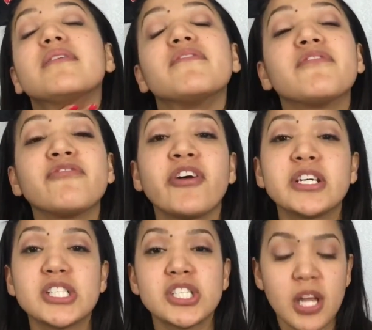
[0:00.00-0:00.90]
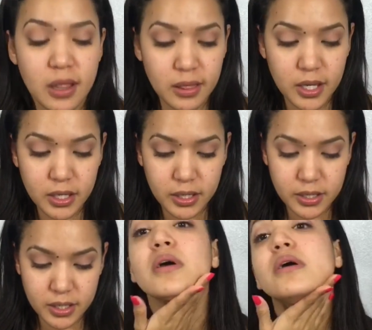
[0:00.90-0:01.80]
fresh
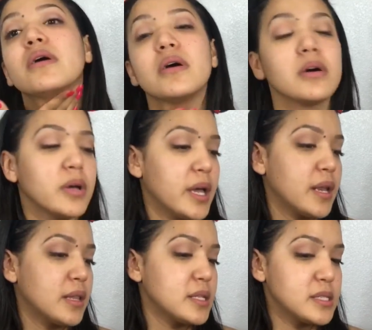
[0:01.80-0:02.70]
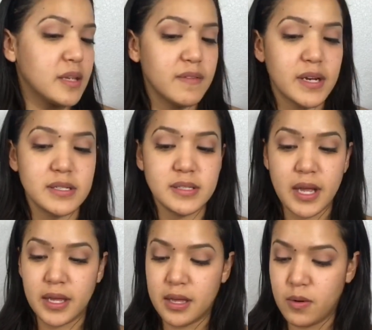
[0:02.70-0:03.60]
look. Okay, now let's give that a
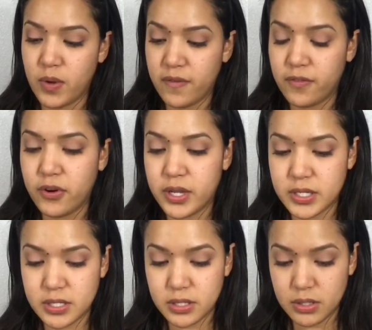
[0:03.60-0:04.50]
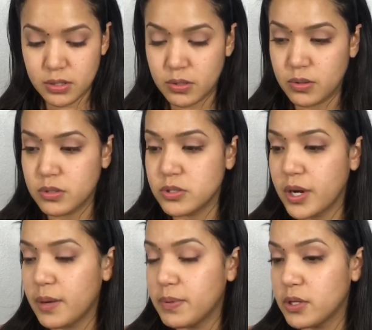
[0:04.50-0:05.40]
second, wait for it to
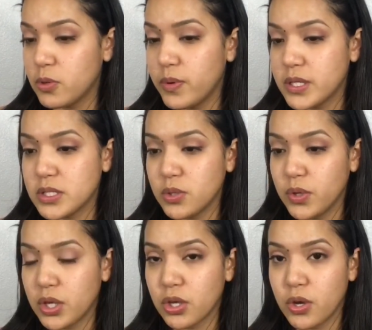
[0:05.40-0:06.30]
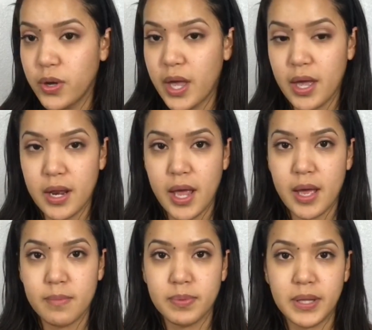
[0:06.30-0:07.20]
dry up a little bit so we can go ahead
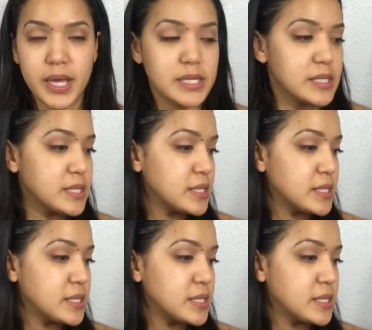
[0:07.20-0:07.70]
and place